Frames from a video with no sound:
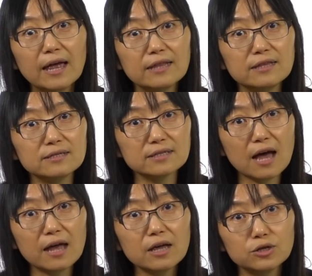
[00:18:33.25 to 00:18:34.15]
and
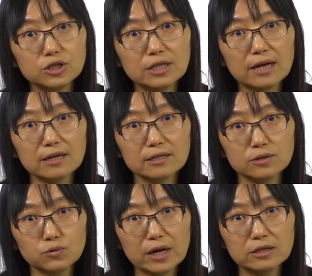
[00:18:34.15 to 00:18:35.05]
design a genetic
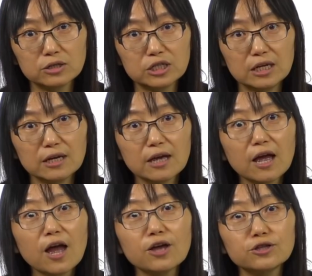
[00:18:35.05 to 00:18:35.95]
strategy
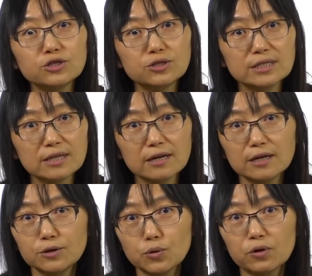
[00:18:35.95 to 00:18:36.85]
to
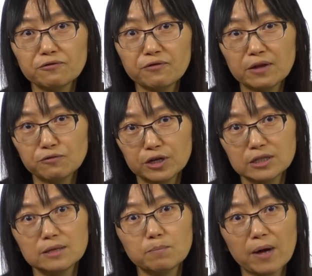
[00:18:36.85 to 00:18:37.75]
study your
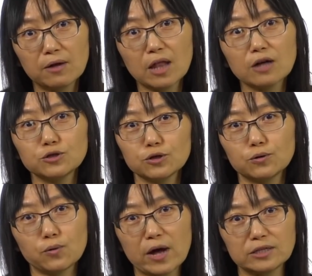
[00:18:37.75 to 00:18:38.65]
favorite
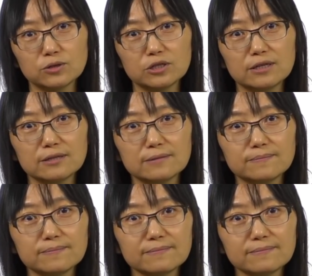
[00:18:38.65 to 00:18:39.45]
biological questions.